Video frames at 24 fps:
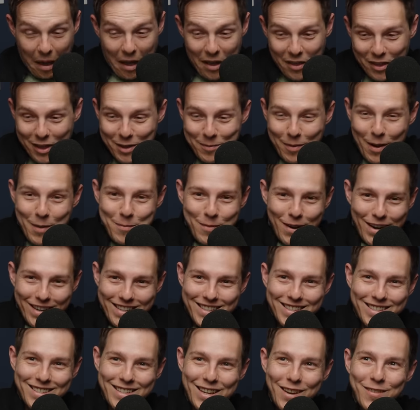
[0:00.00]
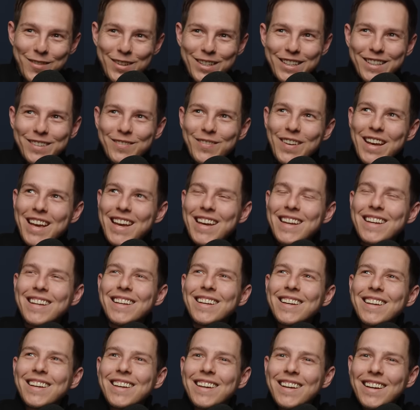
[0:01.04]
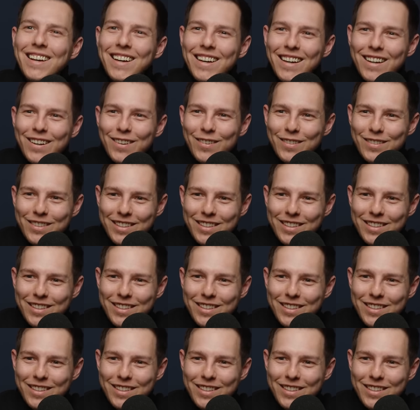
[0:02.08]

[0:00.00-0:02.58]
I think my body does everything, man. Uh,